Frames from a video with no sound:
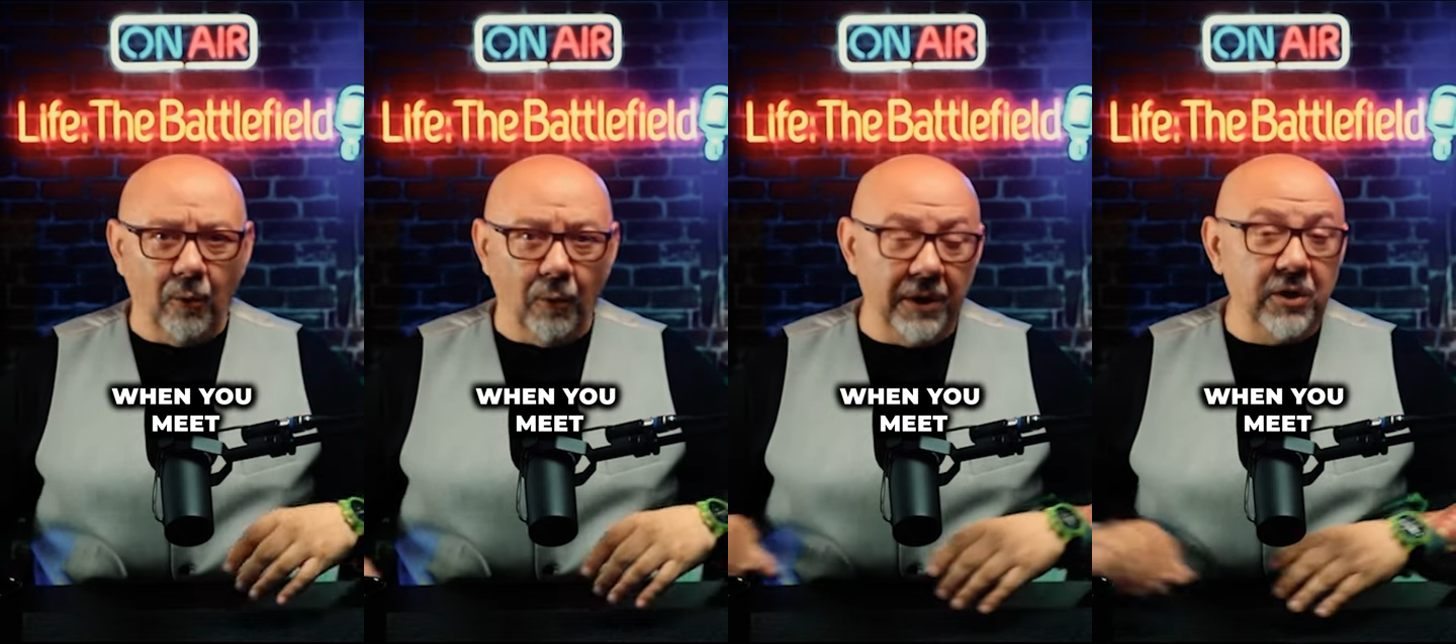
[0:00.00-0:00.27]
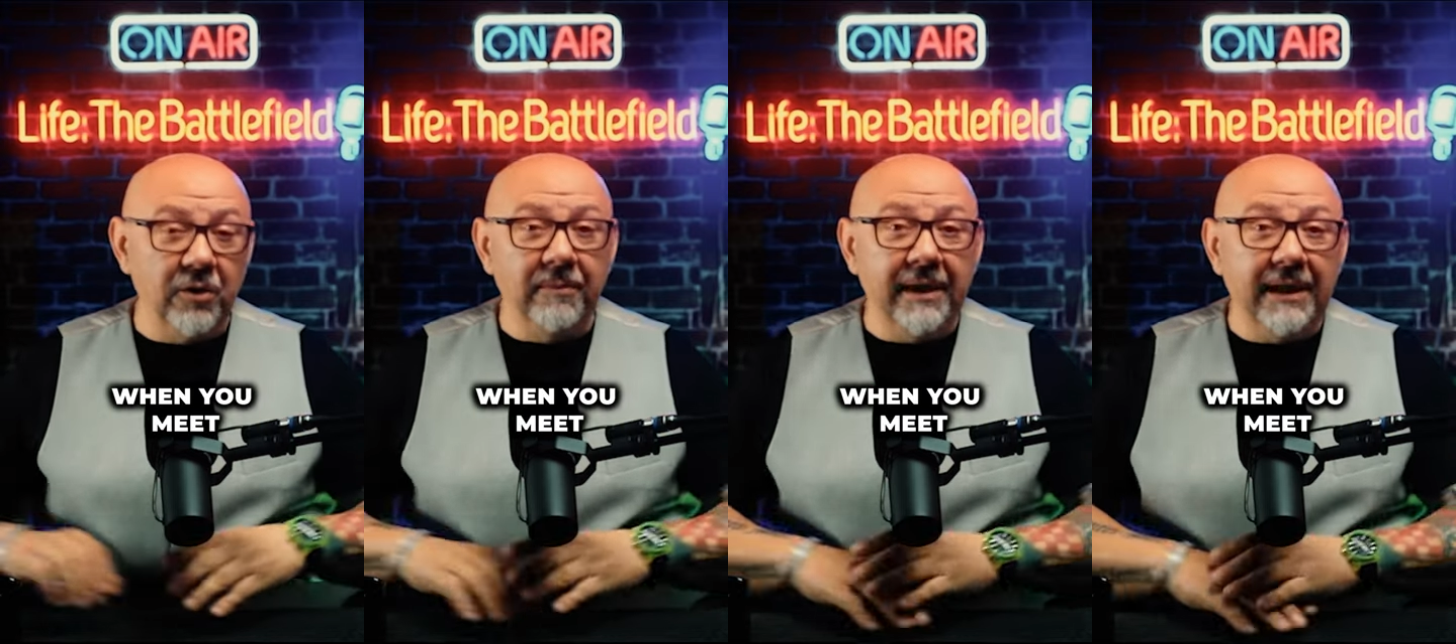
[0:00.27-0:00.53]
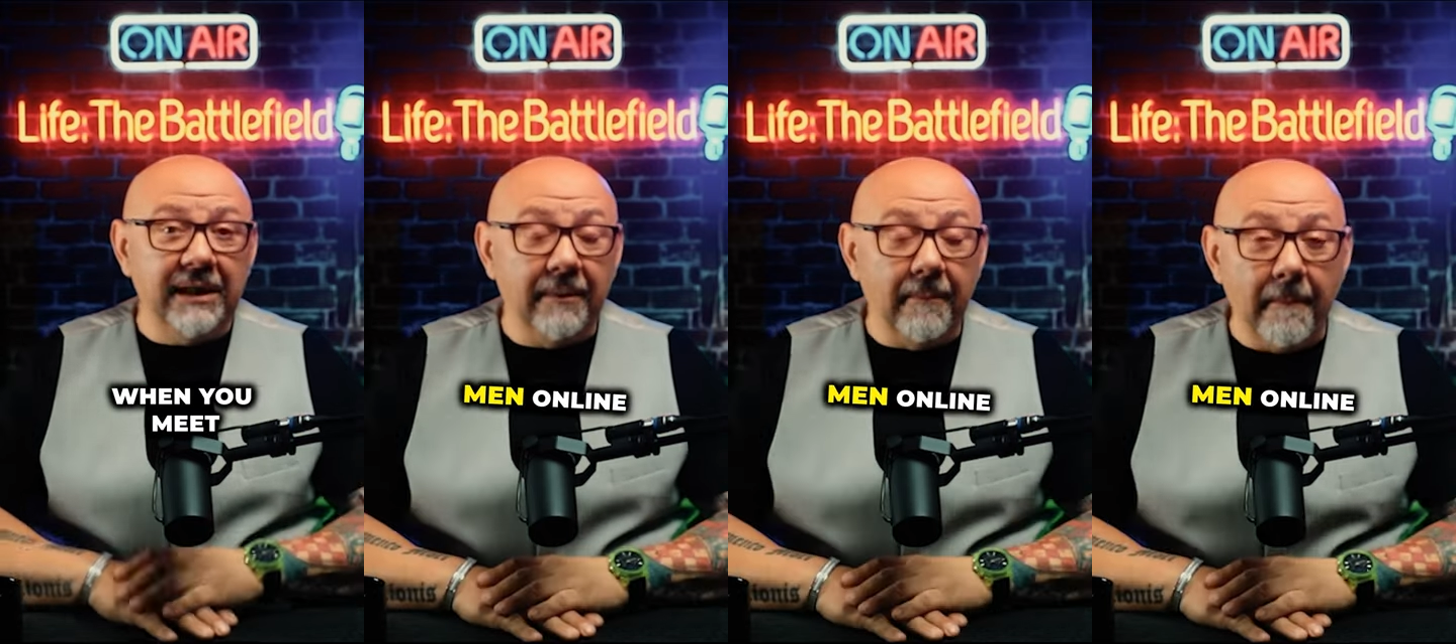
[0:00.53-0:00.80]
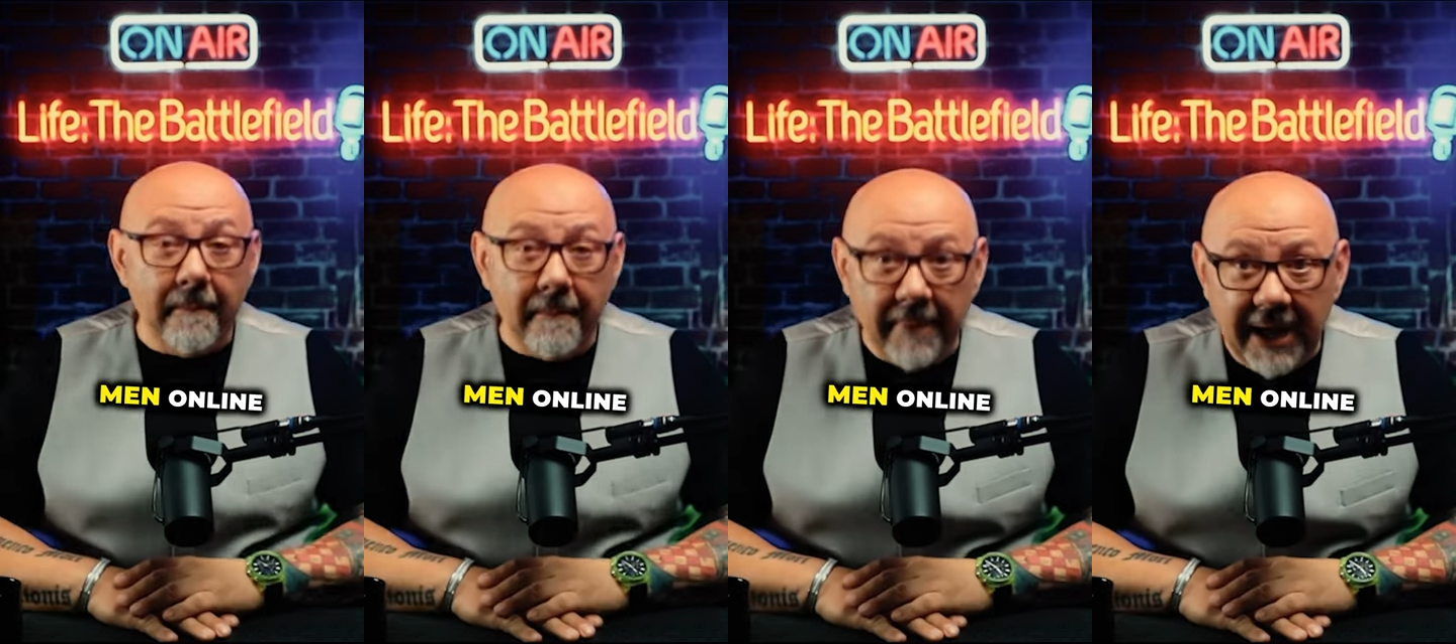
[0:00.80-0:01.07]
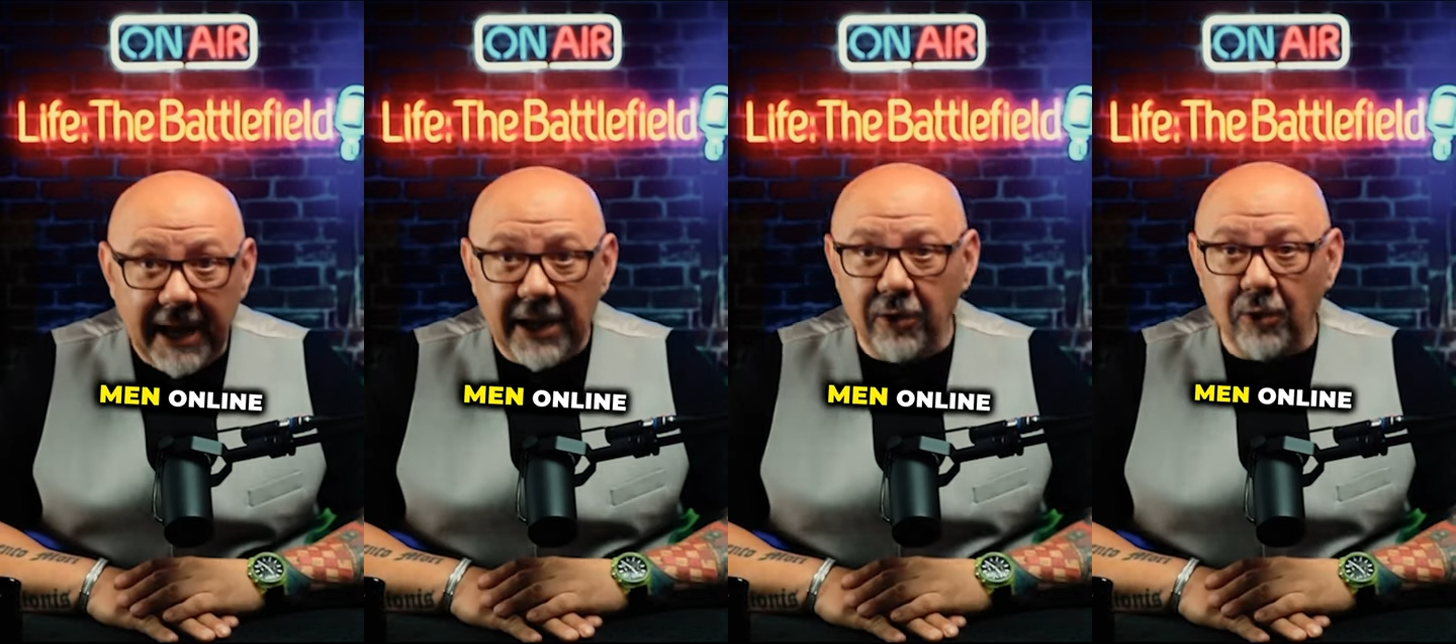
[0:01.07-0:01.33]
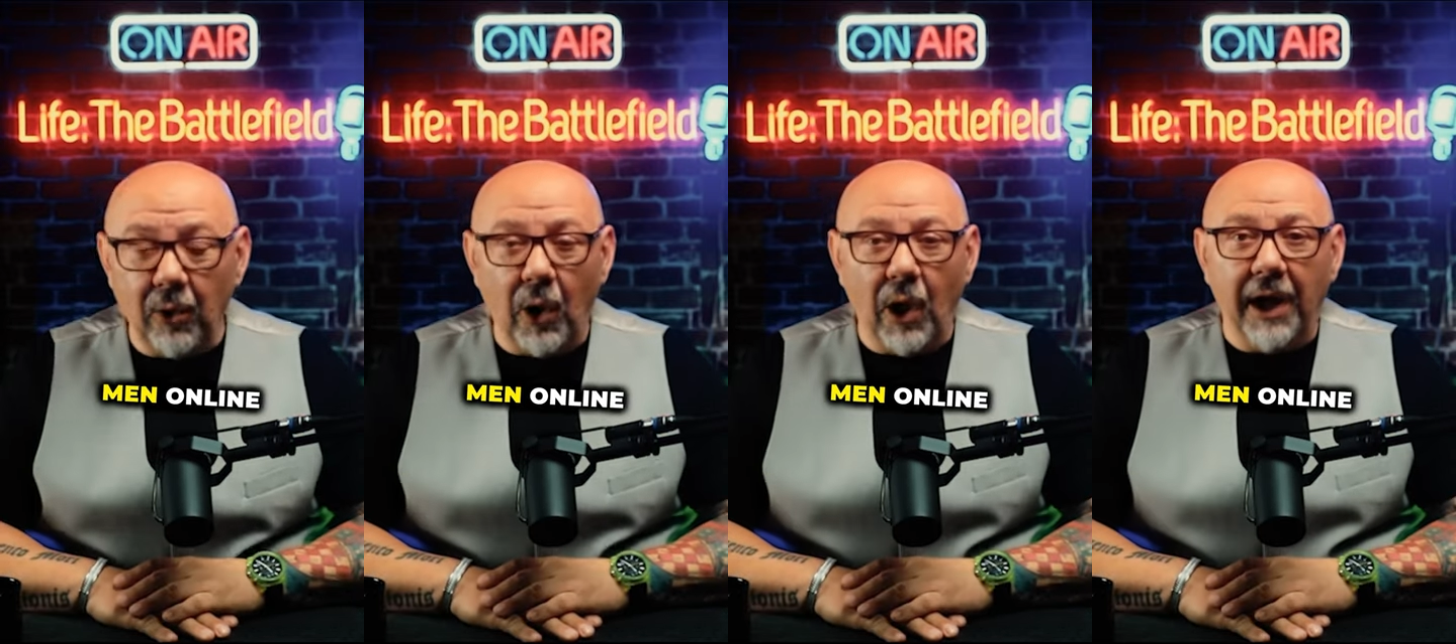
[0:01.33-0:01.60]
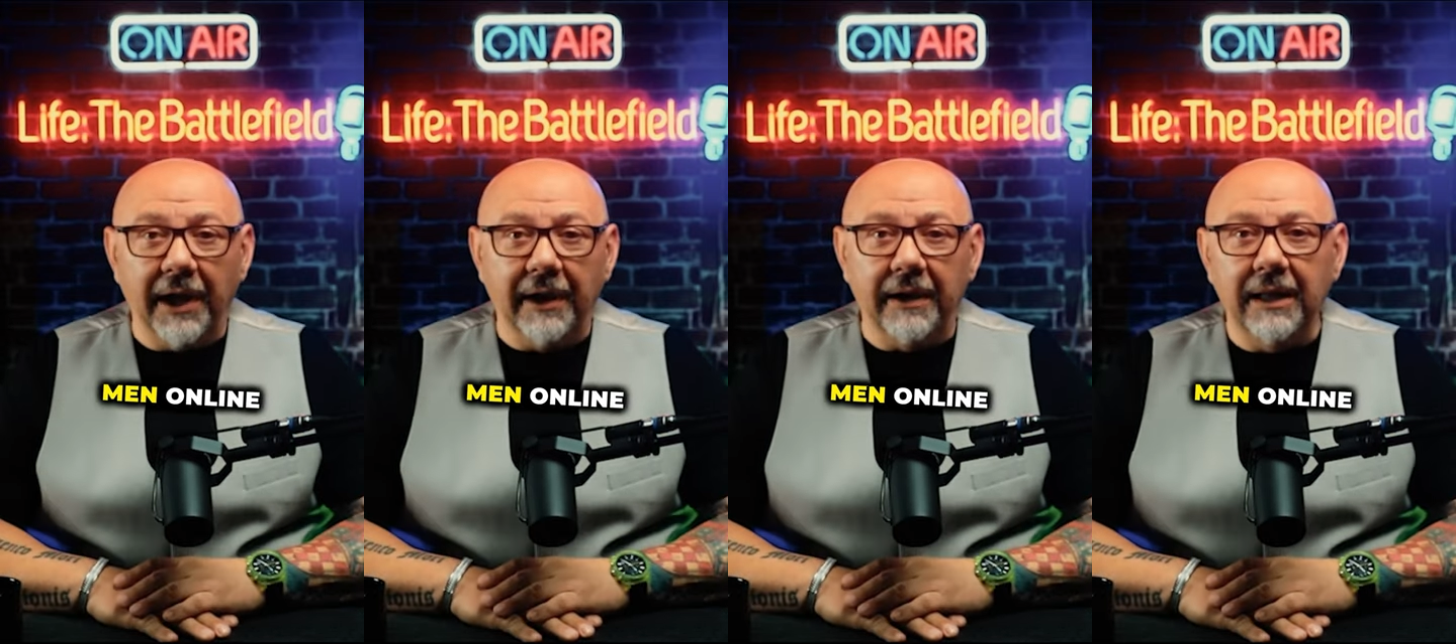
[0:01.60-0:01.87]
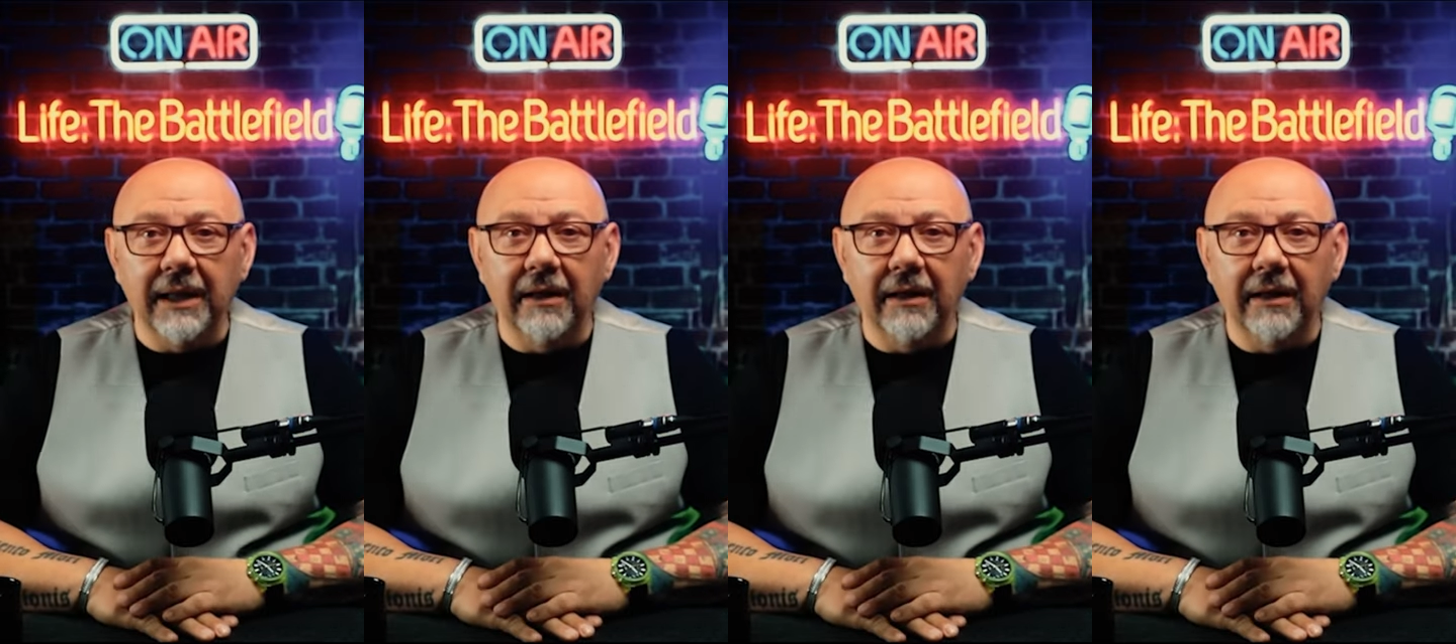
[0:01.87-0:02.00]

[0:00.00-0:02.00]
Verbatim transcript: When you meet men online,